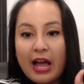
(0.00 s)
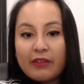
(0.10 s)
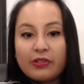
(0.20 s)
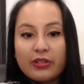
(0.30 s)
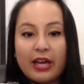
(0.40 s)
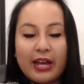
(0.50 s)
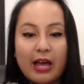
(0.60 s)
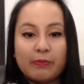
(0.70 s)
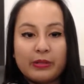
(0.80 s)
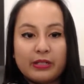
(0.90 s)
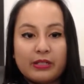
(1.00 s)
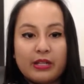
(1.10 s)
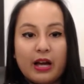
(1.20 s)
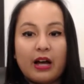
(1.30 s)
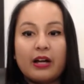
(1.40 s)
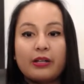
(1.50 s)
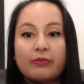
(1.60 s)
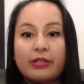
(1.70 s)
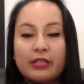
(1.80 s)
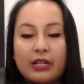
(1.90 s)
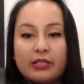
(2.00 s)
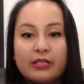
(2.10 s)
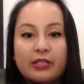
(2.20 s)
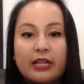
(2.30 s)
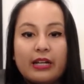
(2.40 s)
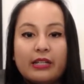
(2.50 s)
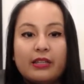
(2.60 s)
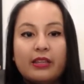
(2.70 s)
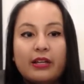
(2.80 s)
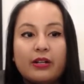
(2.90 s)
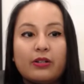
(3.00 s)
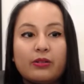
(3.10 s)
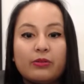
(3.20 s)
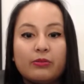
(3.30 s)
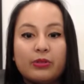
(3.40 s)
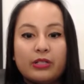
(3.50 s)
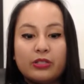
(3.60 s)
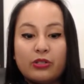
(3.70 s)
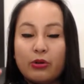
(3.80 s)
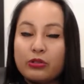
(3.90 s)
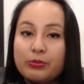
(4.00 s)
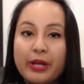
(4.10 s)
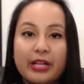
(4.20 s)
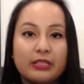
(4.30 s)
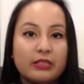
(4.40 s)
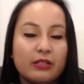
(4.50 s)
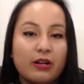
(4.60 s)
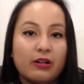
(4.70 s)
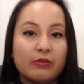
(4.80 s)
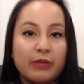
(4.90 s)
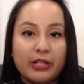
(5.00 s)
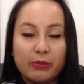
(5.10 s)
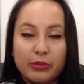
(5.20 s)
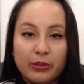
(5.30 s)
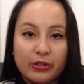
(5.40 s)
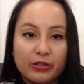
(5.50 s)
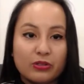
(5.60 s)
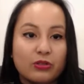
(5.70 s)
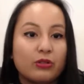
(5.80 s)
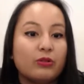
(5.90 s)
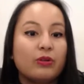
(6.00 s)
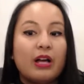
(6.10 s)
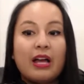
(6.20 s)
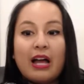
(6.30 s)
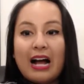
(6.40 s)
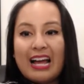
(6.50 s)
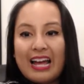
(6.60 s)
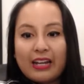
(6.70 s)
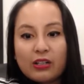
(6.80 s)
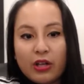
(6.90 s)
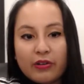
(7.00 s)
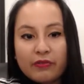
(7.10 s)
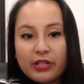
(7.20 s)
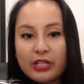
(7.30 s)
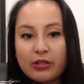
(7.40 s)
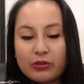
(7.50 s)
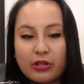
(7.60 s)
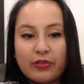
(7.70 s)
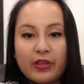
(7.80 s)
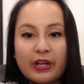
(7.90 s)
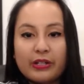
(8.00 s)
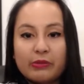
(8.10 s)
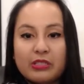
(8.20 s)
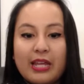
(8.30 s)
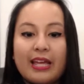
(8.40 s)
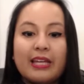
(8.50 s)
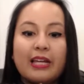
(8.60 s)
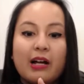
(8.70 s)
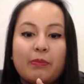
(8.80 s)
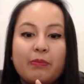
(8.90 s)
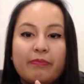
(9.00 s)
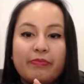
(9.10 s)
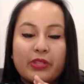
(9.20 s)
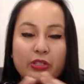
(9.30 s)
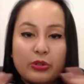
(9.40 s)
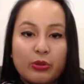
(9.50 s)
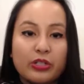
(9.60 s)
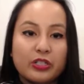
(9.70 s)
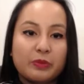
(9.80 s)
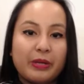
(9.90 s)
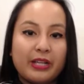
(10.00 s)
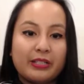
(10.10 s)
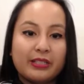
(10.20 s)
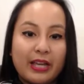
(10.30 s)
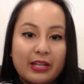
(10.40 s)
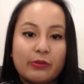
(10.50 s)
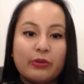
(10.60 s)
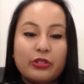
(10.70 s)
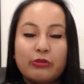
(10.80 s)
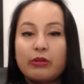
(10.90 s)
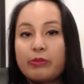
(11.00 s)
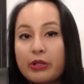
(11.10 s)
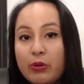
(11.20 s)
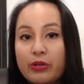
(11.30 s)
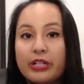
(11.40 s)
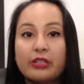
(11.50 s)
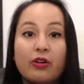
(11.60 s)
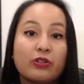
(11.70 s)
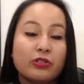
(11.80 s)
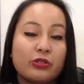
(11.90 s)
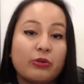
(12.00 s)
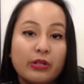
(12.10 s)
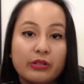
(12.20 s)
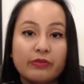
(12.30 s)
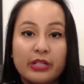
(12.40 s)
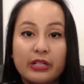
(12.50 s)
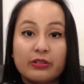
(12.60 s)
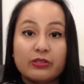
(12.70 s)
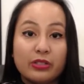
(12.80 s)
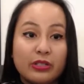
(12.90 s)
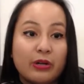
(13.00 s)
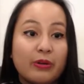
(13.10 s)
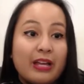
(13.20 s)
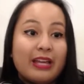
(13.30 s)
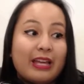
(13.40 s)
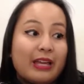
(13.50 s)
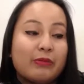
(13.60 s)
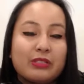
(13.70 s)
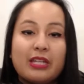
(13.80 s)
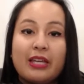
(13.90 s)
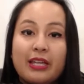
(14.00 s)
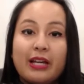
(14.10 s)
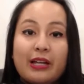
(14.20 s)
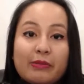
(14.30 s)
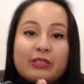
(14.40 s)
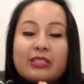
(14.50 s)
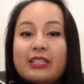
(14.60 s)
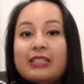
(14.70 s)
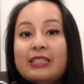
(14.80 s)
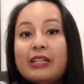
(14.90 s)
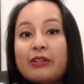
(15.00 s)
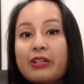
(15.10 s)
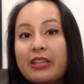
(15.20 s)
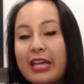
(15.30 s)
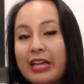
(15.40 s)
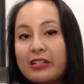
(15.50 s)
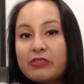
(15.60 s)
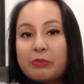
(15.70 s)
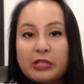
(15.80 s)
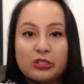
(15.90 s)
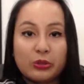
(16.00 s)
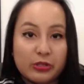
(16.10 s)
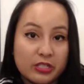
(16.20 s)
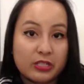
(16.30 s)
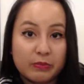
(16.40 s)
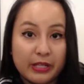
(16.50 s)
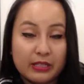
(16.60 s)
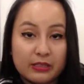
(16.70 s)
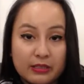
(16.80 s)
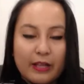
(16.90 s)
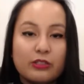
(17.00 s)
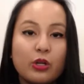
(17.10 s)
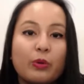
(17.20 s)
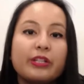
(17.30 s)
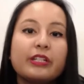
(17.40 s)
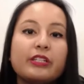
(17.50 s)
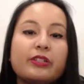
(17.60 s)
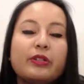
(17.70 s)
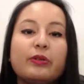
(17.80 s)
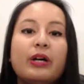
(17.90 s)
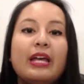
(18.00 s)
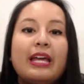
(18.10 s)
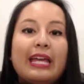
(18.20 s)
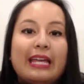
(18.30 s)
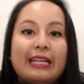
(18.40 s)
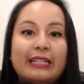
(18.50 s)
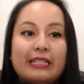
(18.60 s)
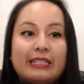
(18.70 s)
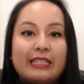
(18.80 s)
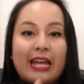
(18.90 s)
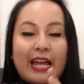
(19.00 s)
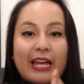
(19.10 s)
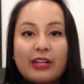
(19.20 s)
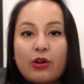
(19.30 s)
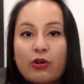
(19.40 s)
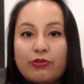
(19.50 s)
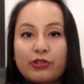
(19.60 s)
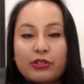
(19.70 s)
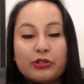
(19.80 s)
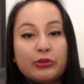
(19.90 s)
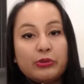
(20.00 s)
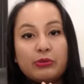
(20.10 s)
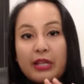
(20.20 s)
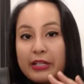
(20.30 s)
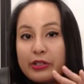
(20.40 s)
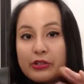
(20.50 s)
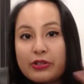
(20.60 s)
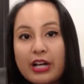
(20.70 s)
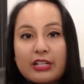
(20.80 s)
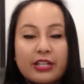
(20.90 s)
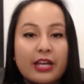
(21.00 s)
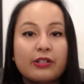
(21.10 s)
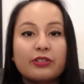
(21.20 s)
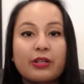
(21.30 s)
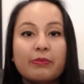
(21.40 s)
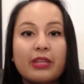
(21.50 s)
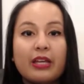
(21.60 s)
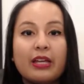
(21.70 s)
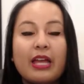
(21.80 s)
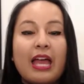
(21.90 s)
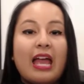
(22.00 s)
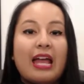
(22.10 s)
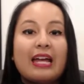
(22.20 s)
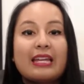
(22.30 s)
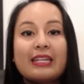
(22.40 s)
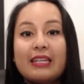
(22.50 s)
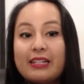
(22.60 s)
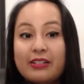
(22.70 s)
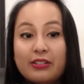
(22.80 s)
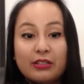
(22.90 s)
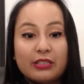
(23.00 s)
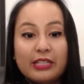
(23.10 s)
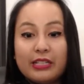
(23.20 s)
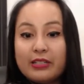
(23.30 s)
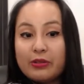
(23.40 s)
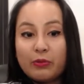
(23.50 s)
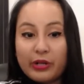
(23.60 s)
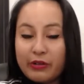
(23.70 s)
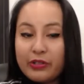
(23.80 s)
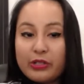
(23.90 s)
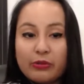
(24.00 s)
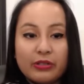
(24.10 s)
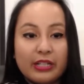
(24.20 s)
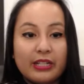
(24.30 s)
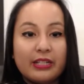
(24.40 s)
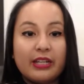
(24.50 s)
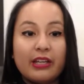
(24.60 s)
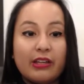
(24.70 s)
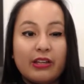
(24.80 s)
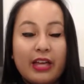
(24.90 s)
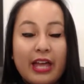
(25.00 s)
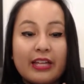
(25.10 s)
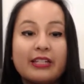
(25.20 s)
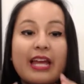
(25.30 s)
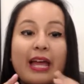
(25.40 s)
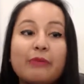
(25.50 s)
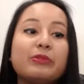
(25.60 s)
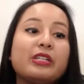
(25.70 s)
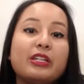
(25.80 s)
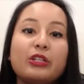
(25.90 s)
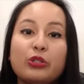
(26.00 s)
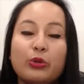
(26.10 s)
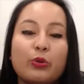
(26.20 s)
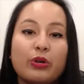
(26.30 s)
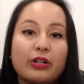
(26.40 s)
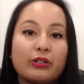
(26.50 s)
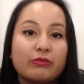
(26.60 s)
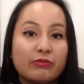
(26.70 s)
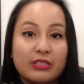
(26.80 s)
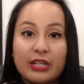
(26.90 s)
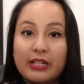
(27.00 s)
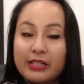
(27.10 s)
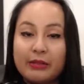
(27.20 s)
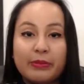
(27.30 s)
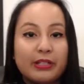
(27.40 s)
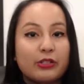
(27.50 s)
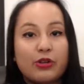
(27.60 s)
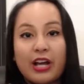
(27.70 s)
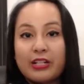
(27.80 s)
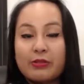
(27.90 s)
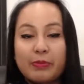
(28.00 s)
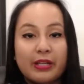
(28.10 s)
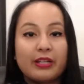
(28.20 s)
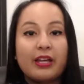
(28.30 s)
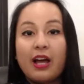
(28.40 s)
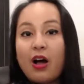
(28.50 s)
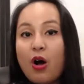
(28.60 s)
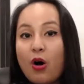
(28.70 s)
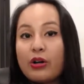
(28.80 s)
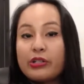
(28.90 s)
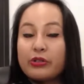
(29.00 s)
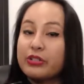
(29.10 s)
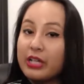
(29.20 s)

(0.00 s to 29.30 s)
after that happened, I realized that there was no space on my computer. So I had a lot of videos on there and it was taking up the storage space and when you were recording long tutorial videos, you know, it was taking it was nearing the end of my storage space. So what you need to do is head over to like your trash can or something and delete whatever you don't need and empty your recycling bin, trash bin on your